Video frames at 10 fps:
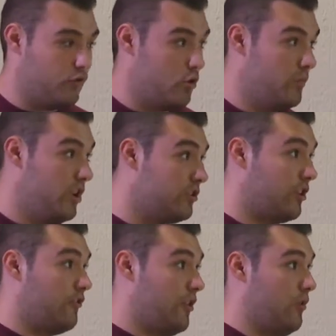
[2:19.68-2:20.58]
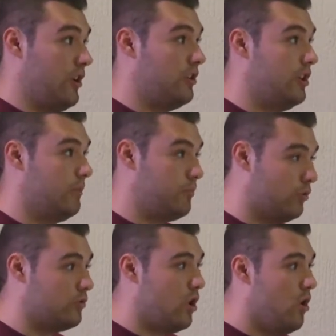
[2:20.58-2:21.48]
from interfering the
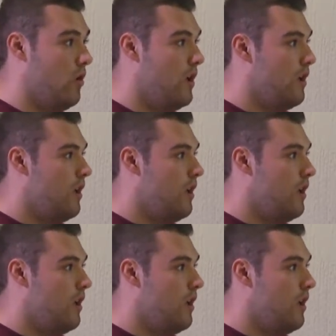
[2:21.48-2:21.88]
protocol